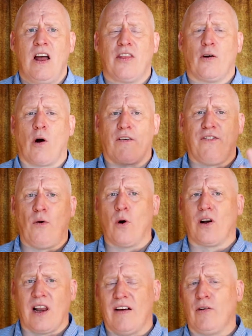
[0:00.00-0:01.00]
There are 4
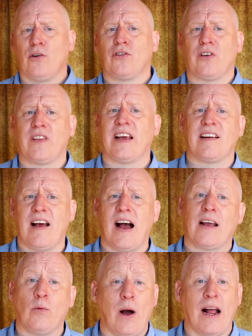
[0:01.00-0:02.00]
levels to the
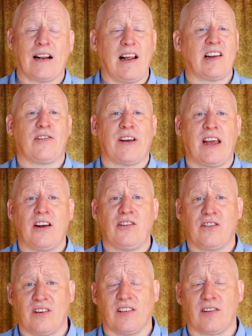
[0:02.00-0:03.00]
Italian wine classification
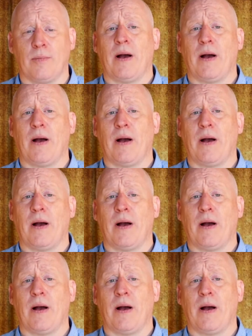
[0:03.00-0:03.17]
system.